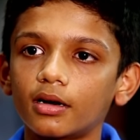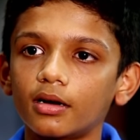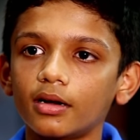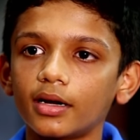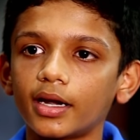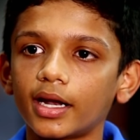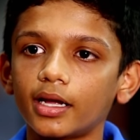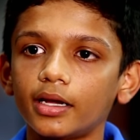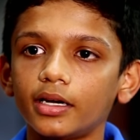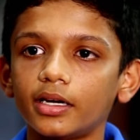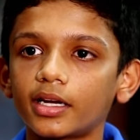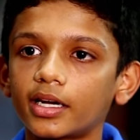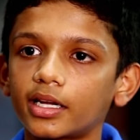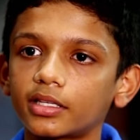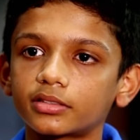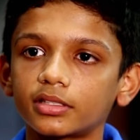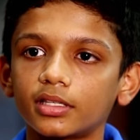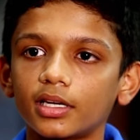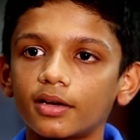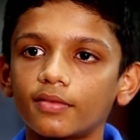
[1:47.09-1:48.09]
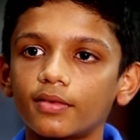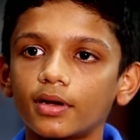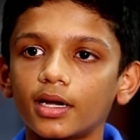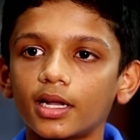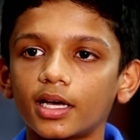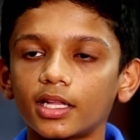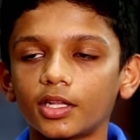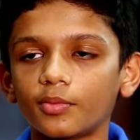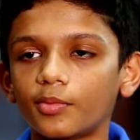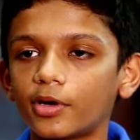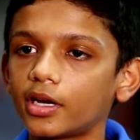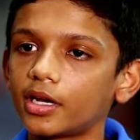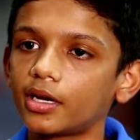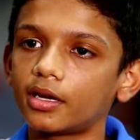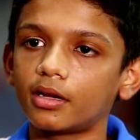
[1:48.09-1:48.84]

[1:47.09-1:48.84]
I want to become an international